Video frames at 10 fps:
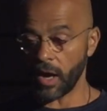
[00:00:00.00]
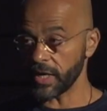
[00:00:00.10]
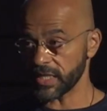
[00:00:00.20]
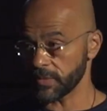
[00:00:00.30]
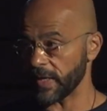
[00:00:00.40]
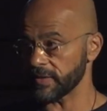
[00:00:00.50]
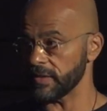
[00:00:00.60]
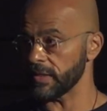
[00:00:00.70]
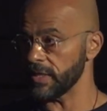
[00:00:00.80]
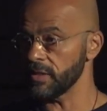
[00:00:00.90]

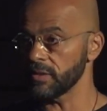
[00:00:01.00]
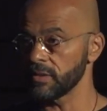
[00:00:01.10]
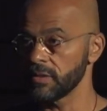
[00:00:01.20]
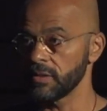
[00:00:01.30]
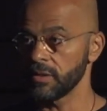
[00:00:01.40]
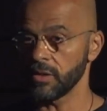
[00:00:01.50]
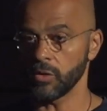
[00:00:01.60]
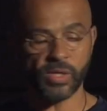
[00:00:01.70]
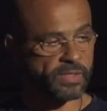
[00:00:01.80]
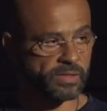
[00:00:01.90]
unexpectedly,
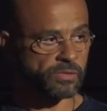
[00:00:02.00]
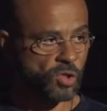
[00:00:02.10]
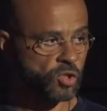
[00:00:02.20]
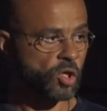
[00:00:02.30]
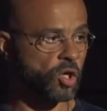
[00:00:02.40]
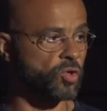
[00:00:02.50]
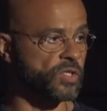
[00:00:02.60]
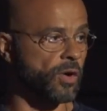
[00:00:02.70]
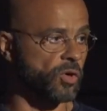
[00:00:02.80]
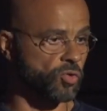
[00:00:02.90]
we did not close
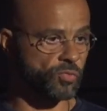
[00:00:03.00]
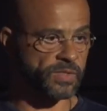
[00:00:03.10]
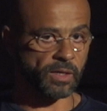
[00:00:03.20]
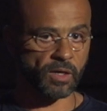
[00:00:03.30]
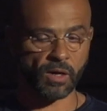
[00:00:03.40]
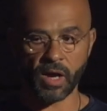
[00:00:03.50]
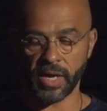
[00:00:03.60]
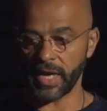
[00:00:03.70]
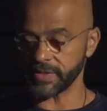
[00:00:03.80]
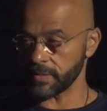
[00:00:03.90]
our rooms and
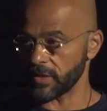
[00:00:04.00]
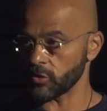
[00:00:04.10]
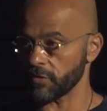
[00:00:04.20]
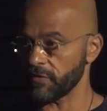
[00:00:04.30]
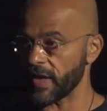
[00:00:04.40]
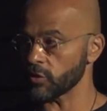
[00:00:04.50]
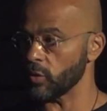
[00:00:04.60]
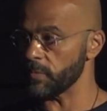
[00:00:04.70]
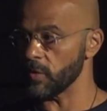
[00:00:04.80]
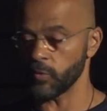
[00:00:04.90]
cry. As a matter of fact,
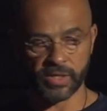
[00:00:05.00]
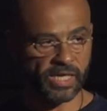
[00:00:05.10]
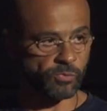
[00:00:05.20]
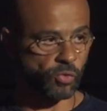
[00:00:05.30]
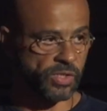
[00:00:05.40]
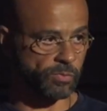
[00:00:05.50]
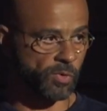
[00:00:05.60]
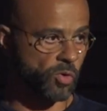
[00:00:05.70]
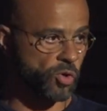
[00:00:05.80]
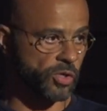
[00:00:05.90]
when people came to his
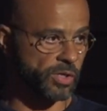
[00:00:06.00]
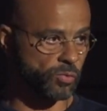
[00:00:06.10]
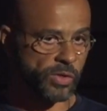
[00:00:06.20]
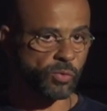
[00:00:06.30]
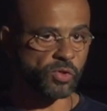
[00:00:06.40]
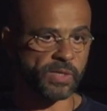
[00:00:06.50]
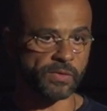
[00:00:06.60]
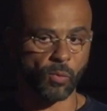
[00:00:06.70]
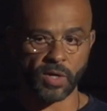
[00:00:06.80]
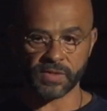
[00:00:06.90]
memorial, we would be
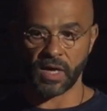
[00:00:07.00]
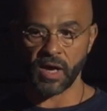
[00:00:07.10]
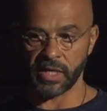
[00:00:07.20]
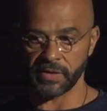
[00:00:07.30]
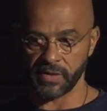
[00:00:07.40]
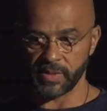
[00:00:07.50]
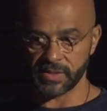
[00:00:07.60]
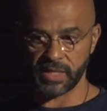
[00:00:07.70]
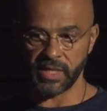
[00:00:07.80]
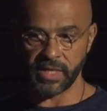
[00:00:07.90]
the ones hugging them
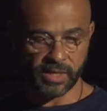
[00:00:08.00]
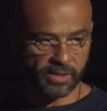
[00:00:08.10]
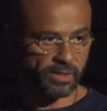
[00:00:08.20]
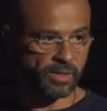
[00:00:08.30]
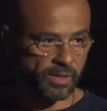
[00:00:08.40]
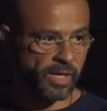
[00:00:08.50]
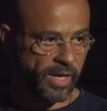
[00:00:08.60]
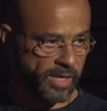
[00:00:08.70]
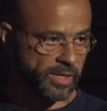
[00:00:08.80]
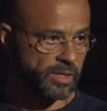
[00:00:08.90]
and saying,
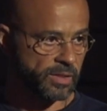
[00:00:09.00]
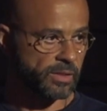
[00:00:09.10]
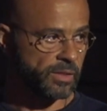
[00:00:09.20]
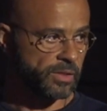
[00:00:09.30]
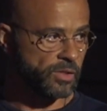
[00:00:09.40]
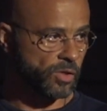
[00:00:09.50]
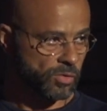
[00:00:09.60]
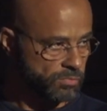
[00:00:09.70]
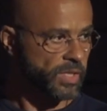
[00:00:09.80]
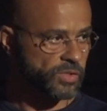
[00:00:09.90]
hey,
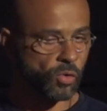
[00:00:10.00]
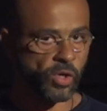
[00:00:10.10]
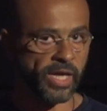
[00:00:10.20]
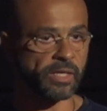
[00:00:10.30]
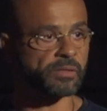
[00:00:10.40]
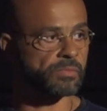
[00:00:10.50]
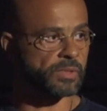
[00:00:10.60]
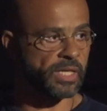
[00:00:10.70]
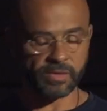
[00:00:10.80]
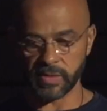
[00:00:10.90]
it's okay.
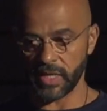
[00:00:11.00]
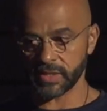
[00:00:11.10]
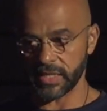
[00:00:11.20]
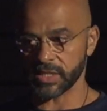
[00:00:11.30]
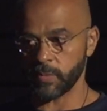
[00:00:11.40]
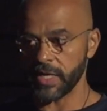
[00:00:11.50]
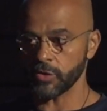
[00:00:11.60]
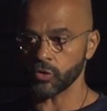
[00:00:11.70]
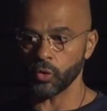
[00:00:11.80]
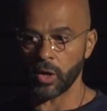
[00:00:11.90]
Let's
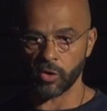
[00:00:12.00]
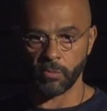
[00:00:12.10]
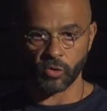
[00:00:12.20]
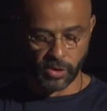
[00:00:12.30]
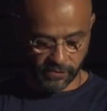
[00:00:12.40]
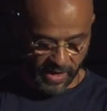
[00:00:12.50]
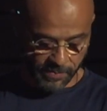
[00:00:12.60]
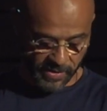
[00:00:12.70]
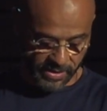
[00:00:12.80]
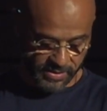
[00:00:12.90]
explain to you our model of
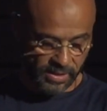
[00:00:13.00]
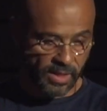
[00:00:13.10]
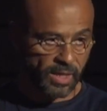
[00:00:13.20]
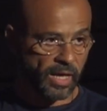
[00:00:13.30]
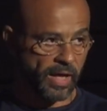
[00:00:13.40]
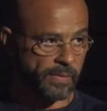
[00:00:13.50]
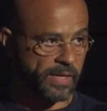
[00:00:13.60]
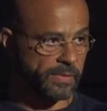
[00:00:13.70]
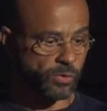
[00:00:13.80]
happiness, and then